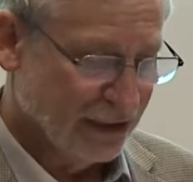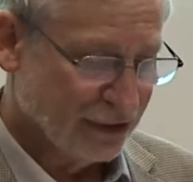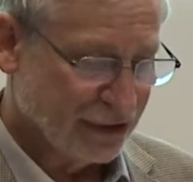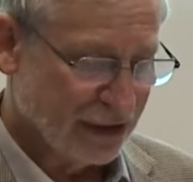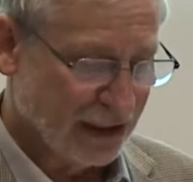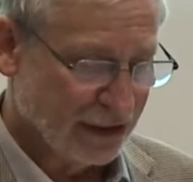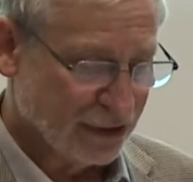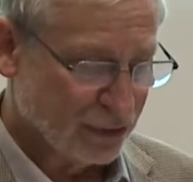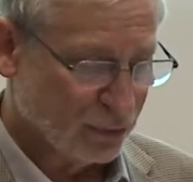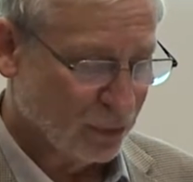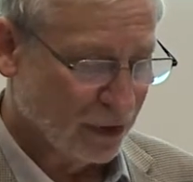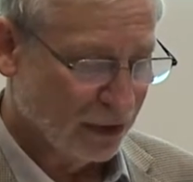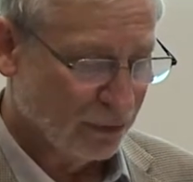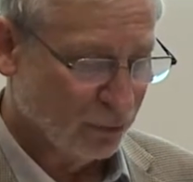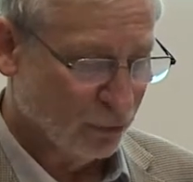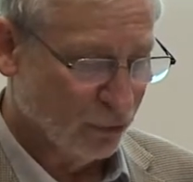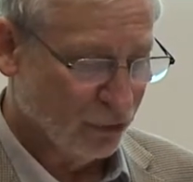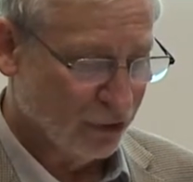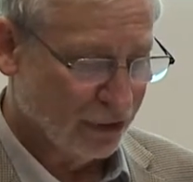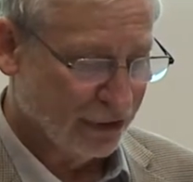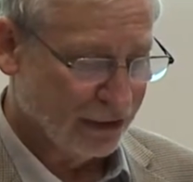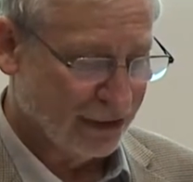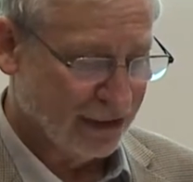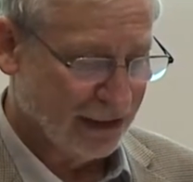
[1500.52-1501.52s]
change one
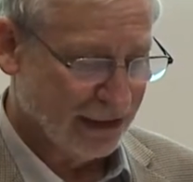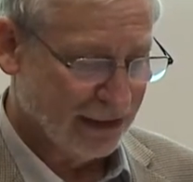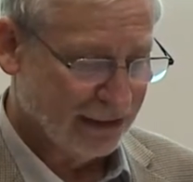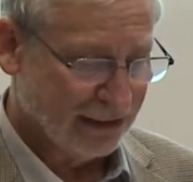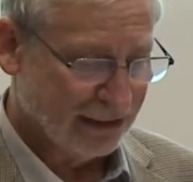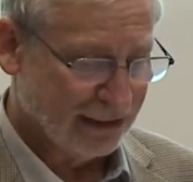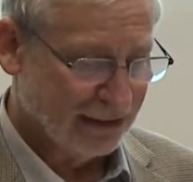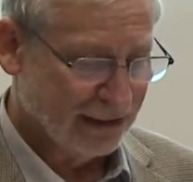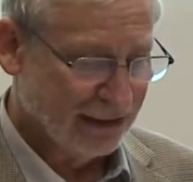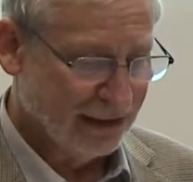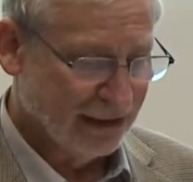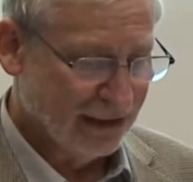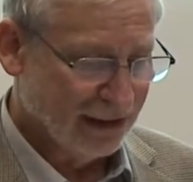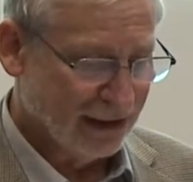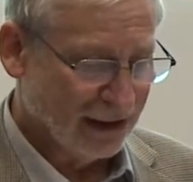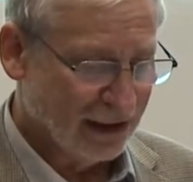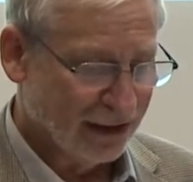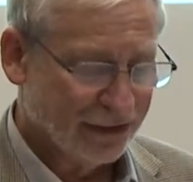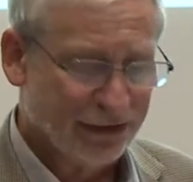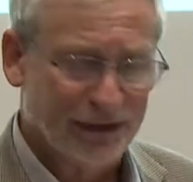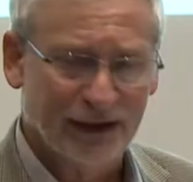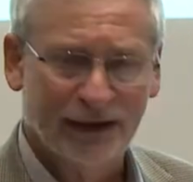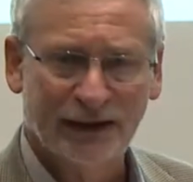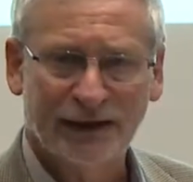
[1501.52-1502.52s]
word there, I
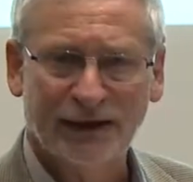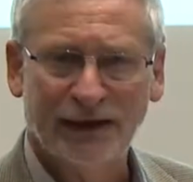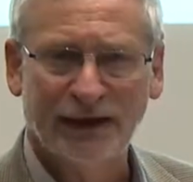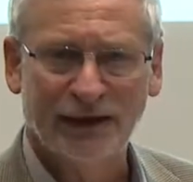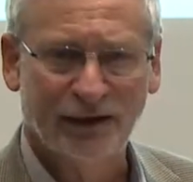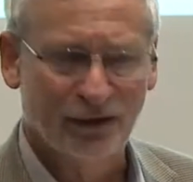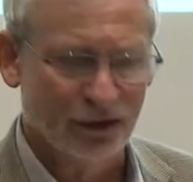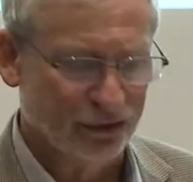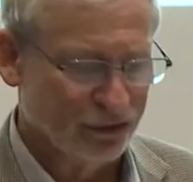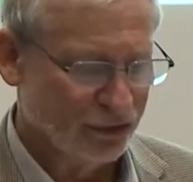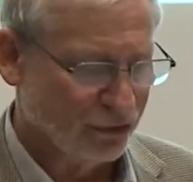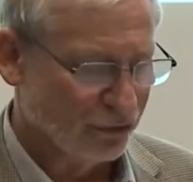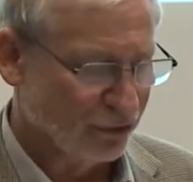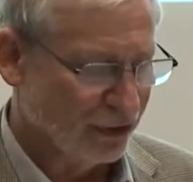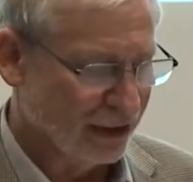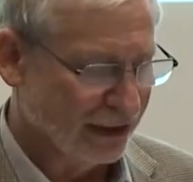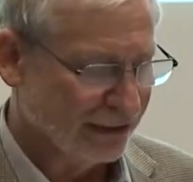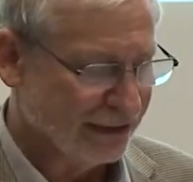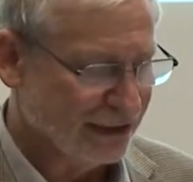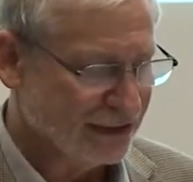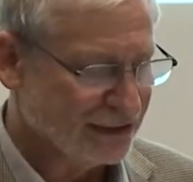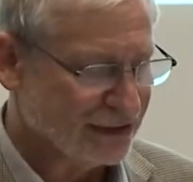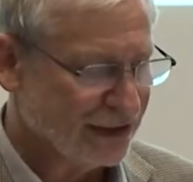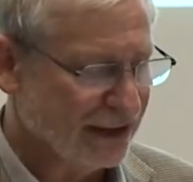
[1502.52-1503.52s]
think he got it right.
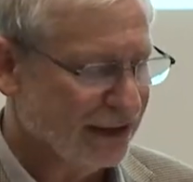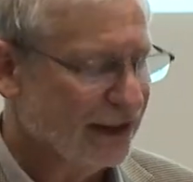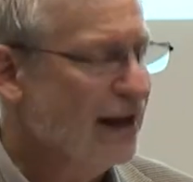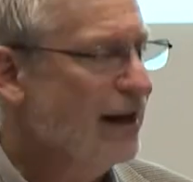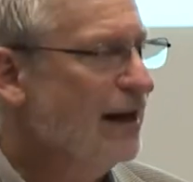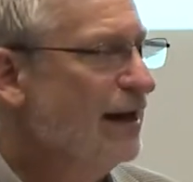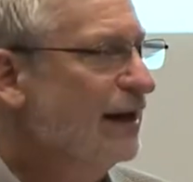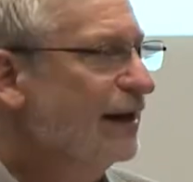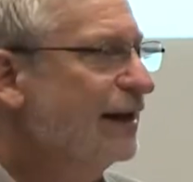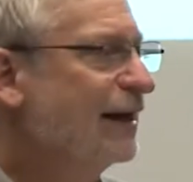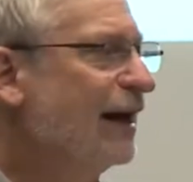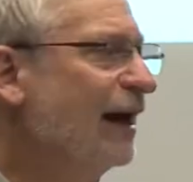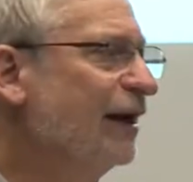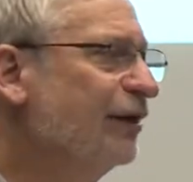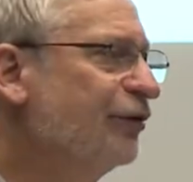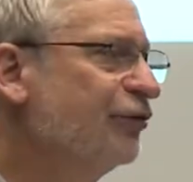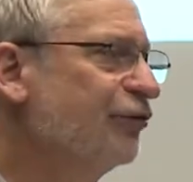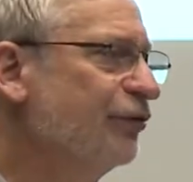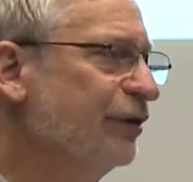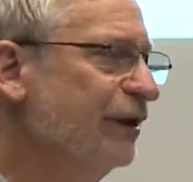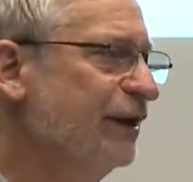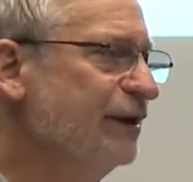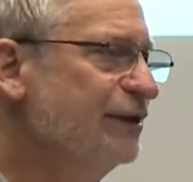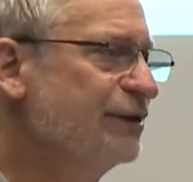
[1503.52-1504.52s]
He said,
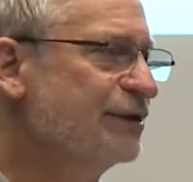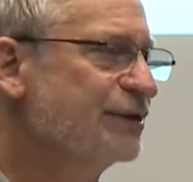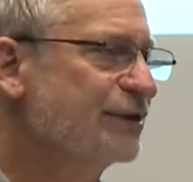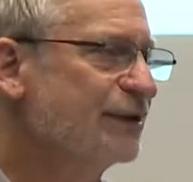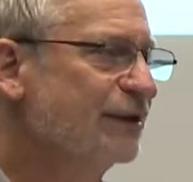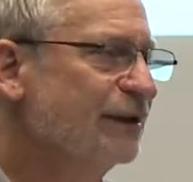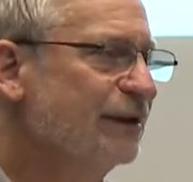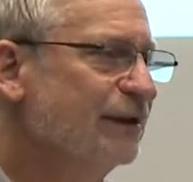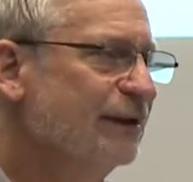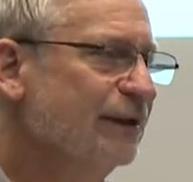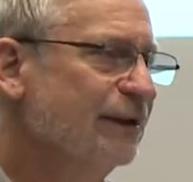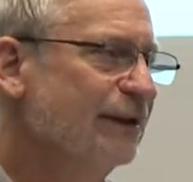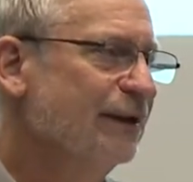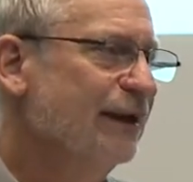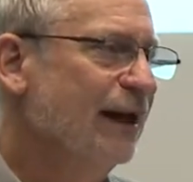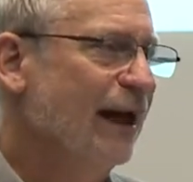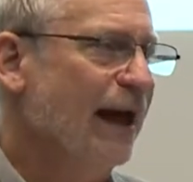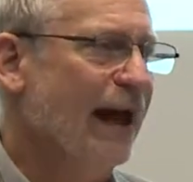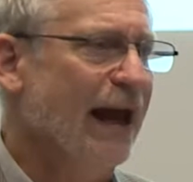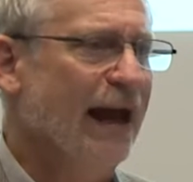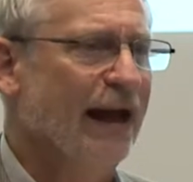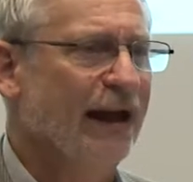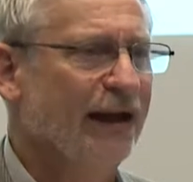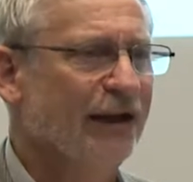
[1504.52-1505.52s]
countries,
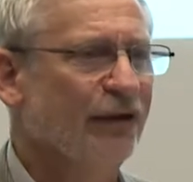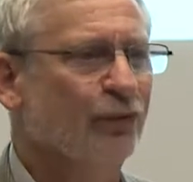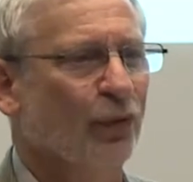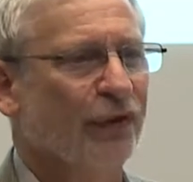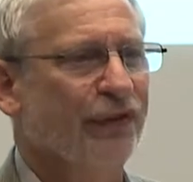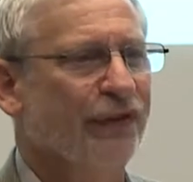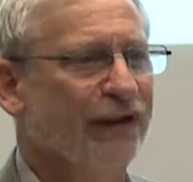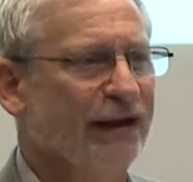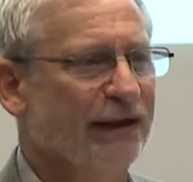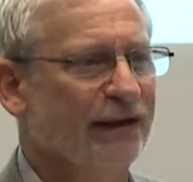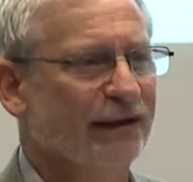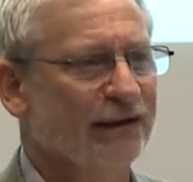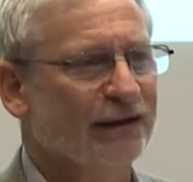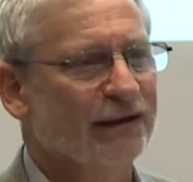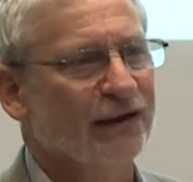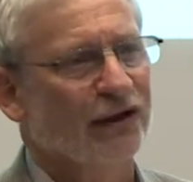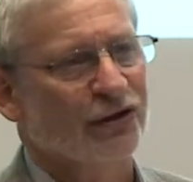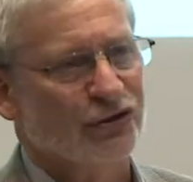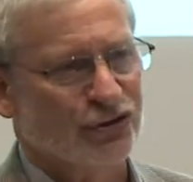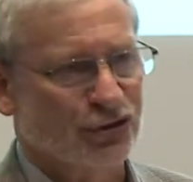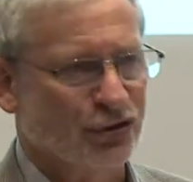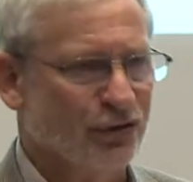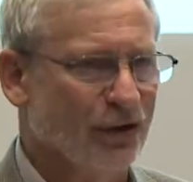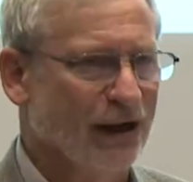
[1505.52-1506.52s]
and within
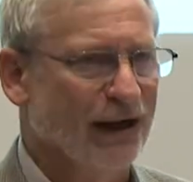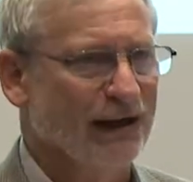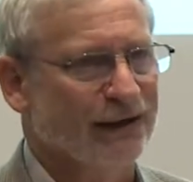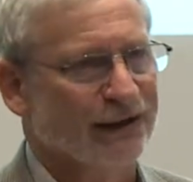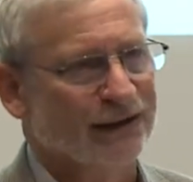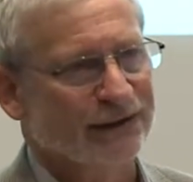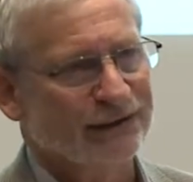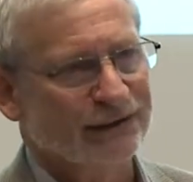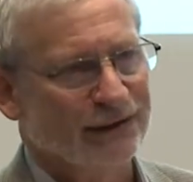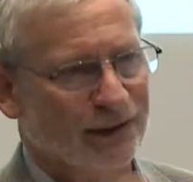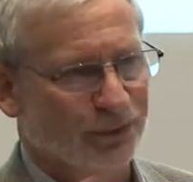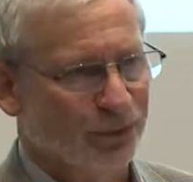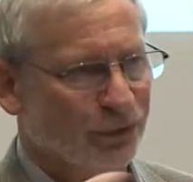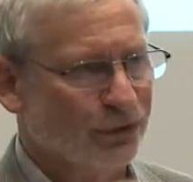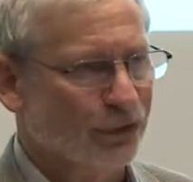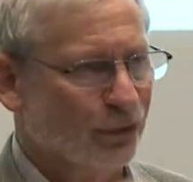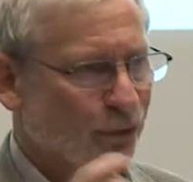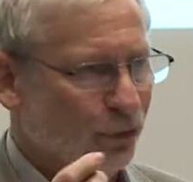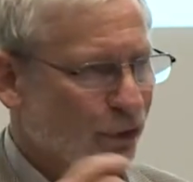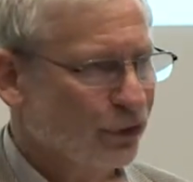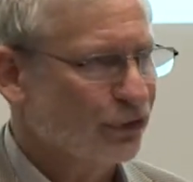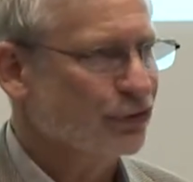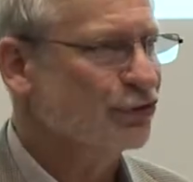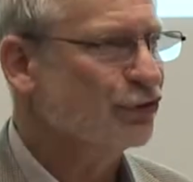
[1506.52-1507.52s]
Australia, I put the
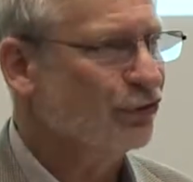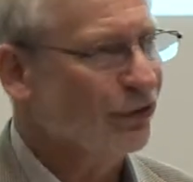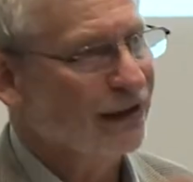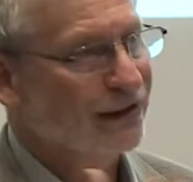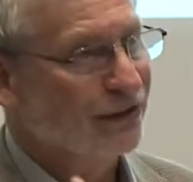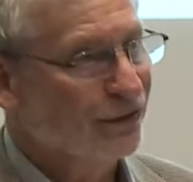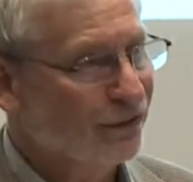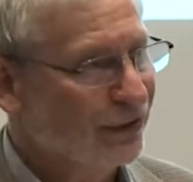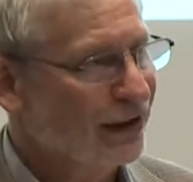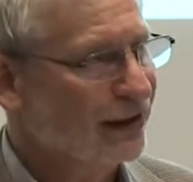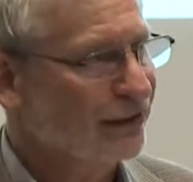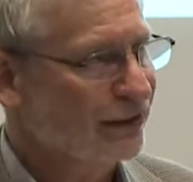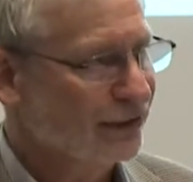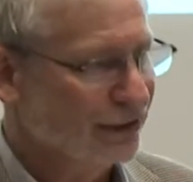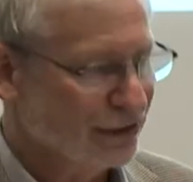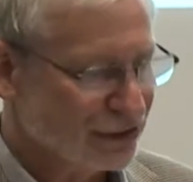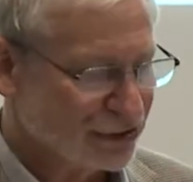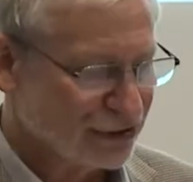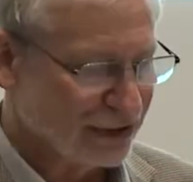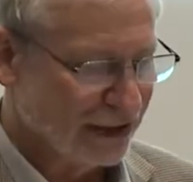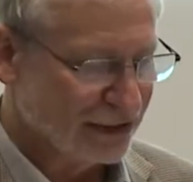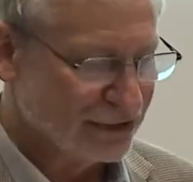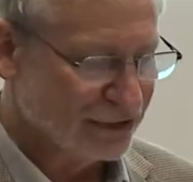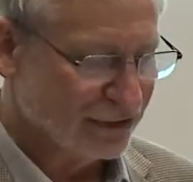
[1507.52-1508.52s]
word Australia rather than the
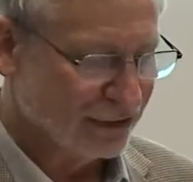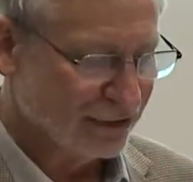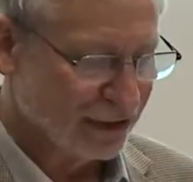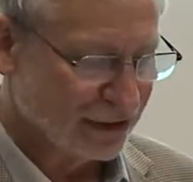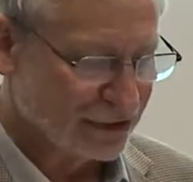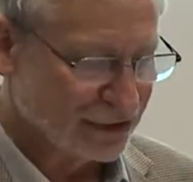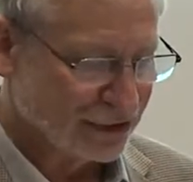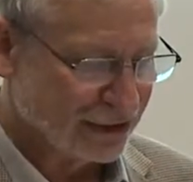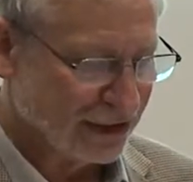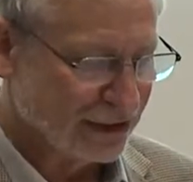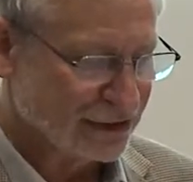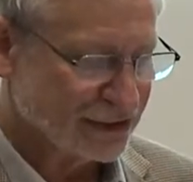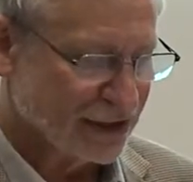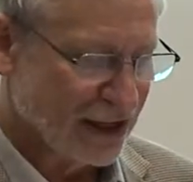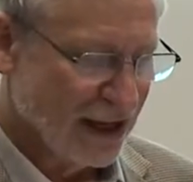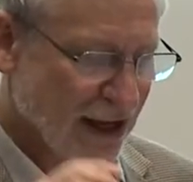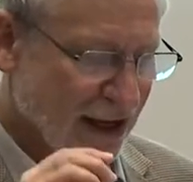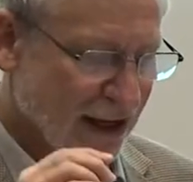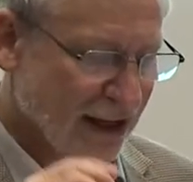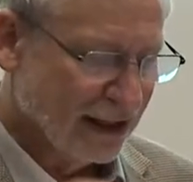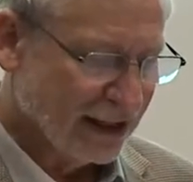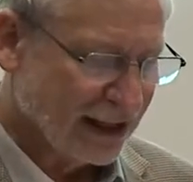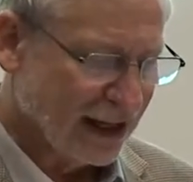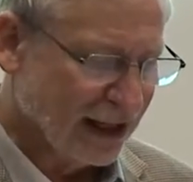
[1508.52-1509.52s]
states in the United States,
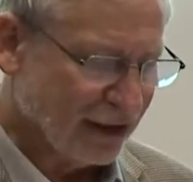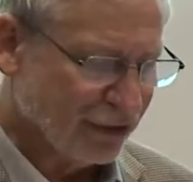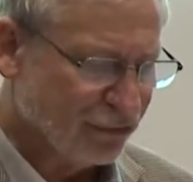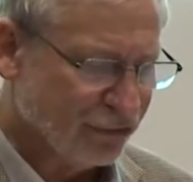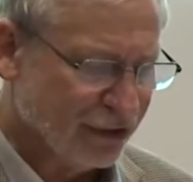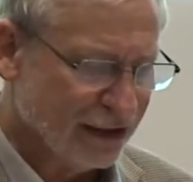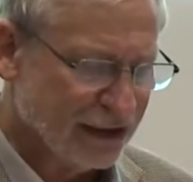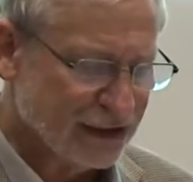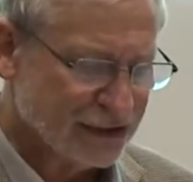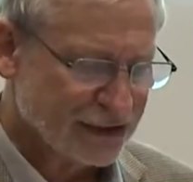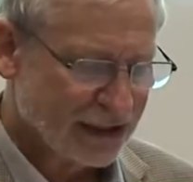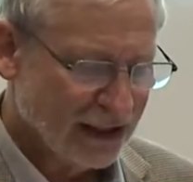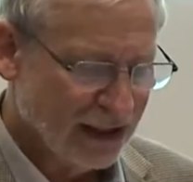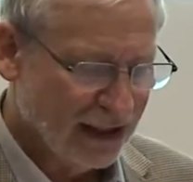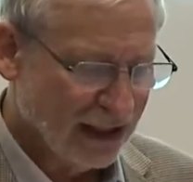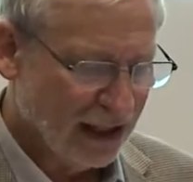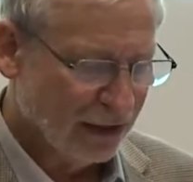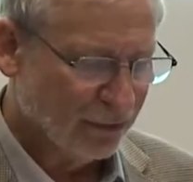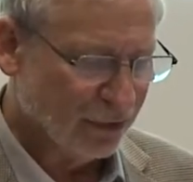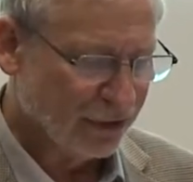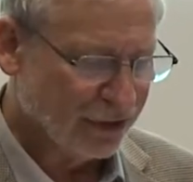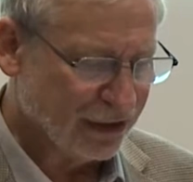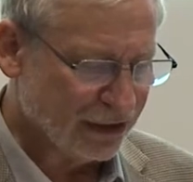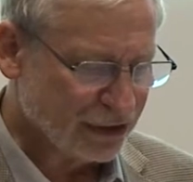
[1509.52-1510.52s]
countries,
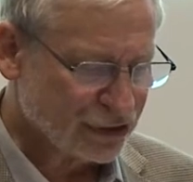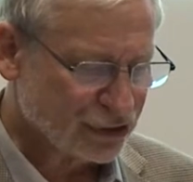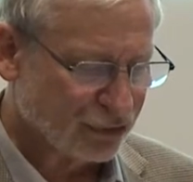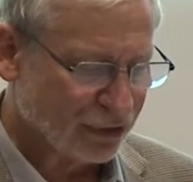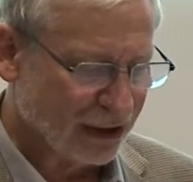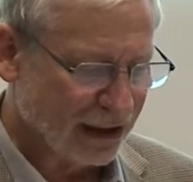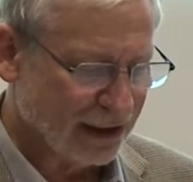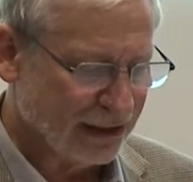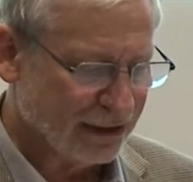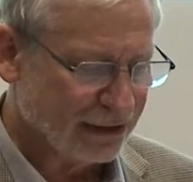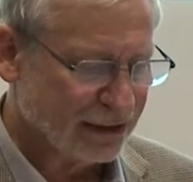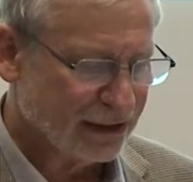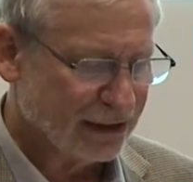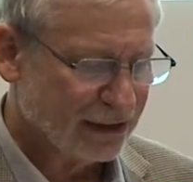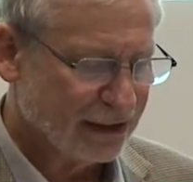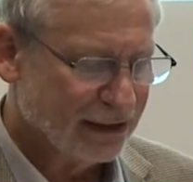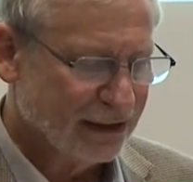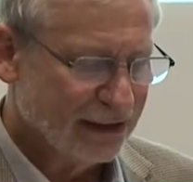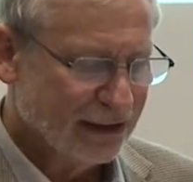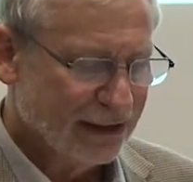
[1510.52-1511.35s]
and within Australia,